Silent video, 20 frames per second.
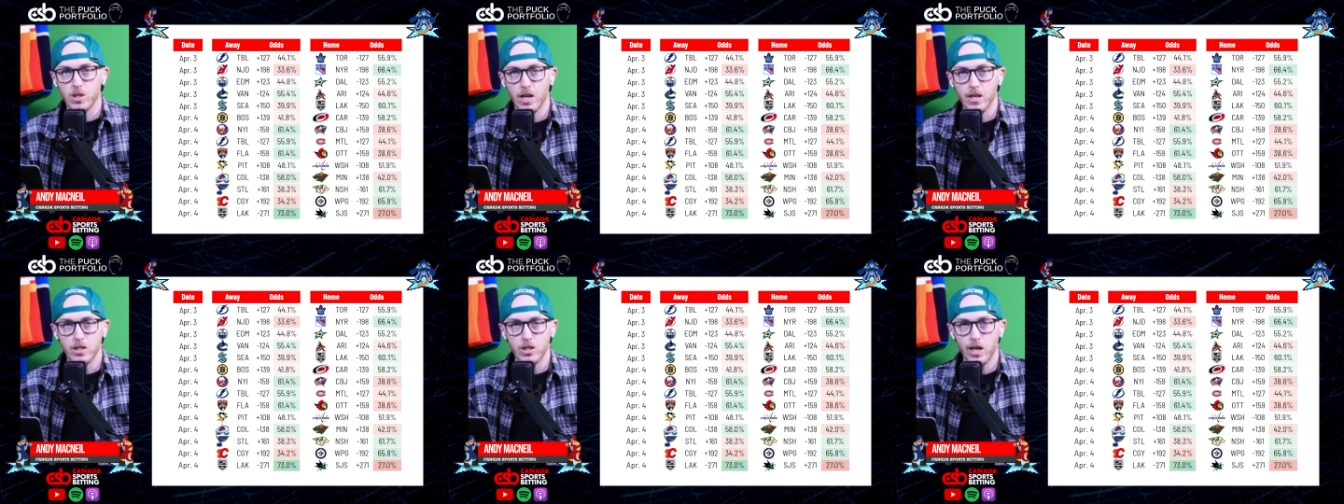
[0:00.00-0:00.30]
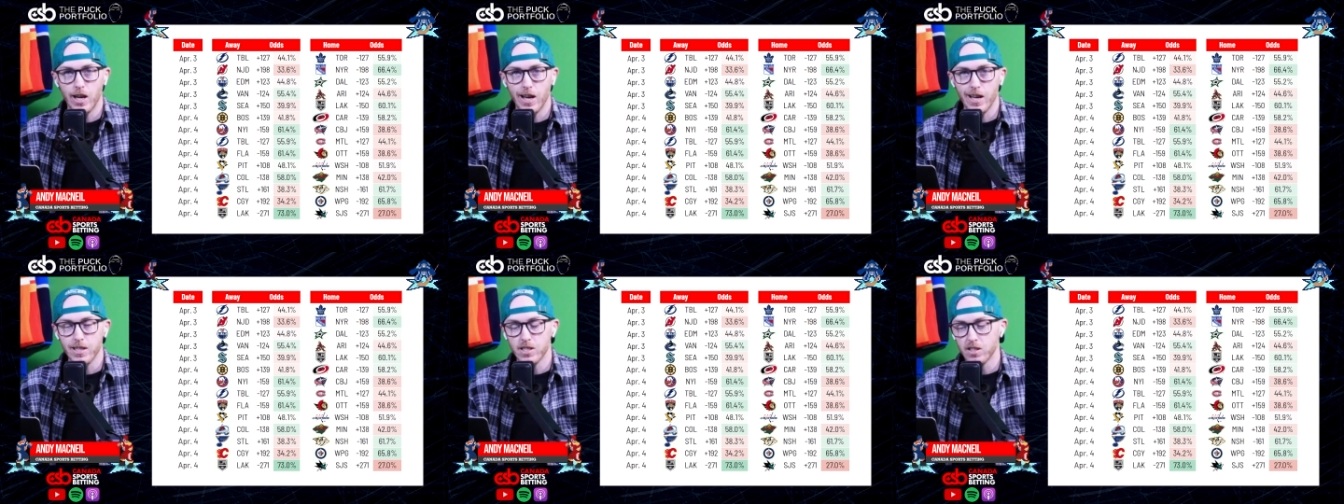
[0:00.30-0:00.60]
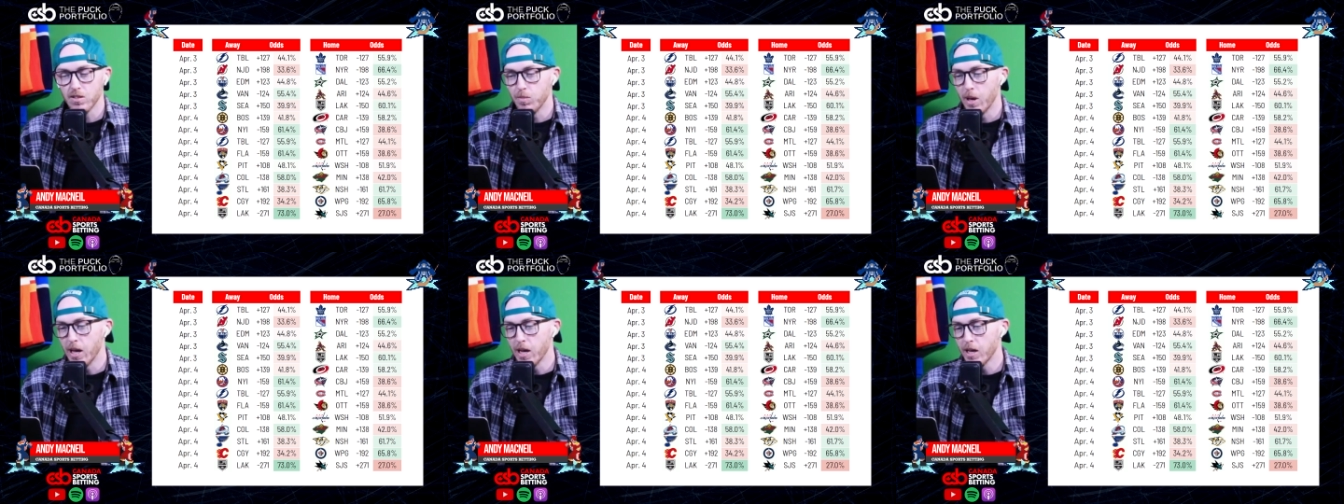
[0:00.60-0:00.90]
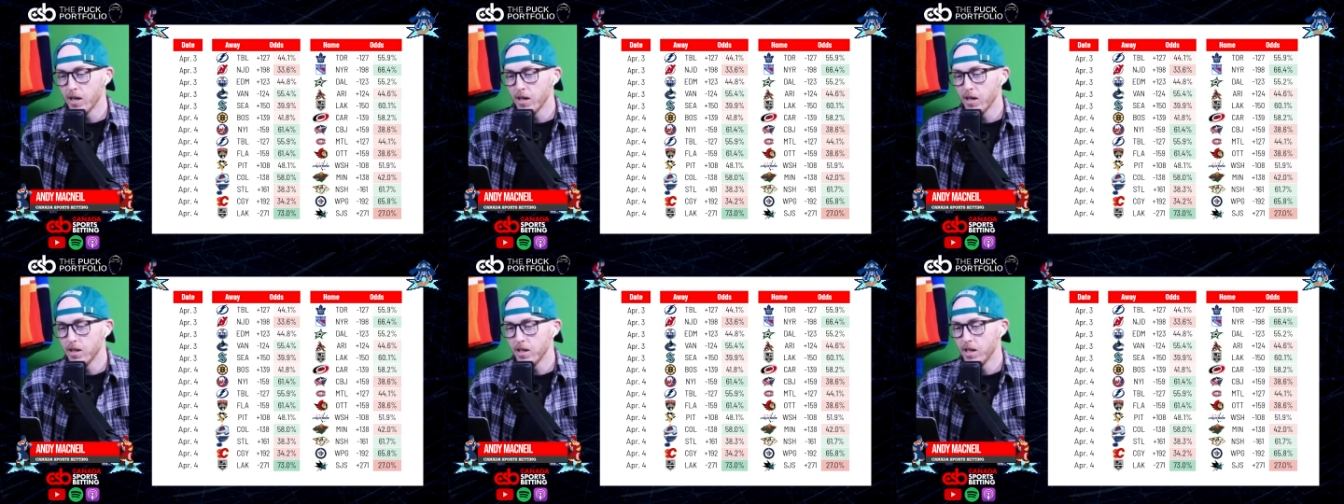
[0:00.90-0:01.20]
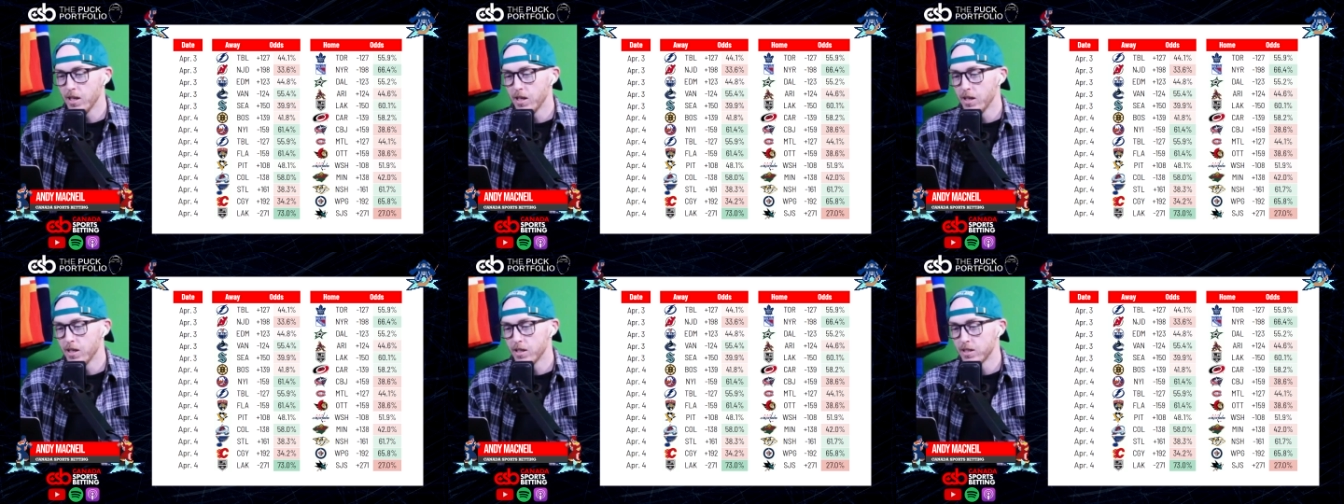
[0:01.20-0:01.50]
chance of making
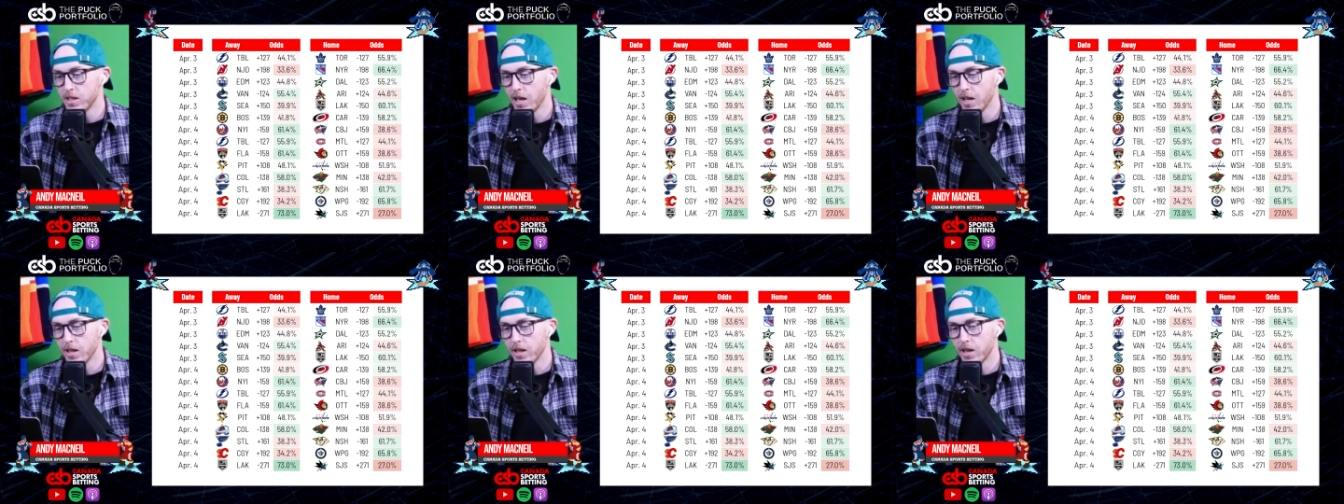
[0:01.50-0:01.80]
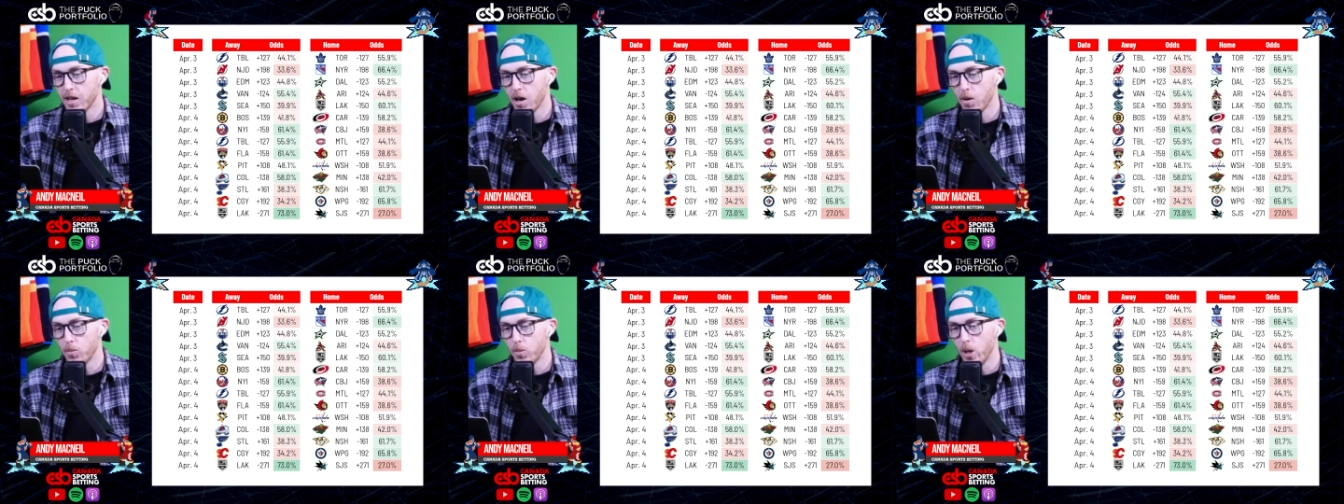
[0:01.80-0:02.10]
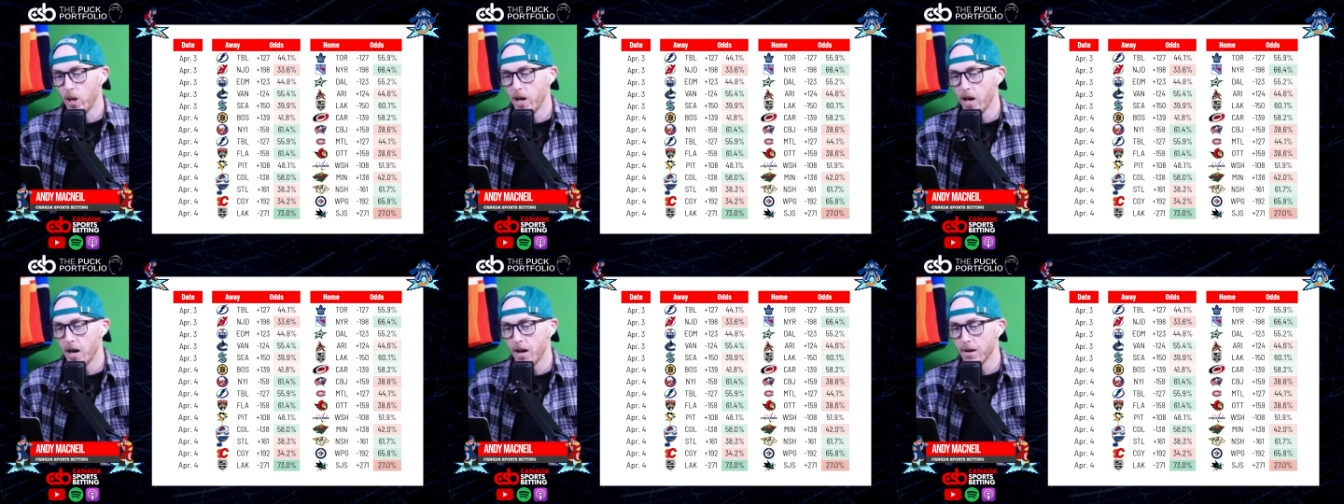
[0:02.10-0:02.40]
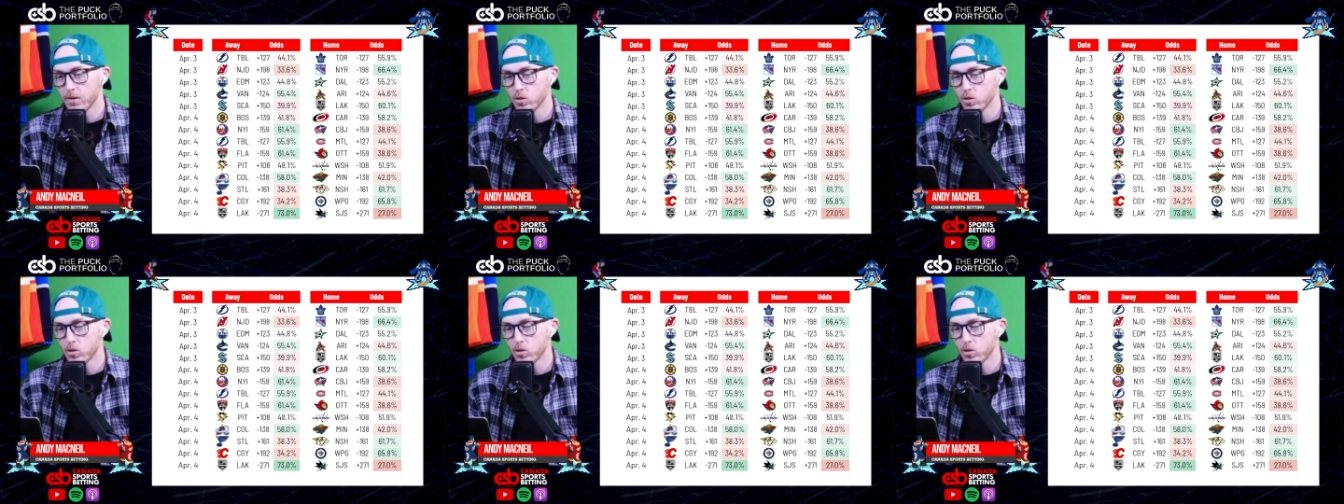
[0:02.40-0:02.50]
the Stanley Cup playoffs,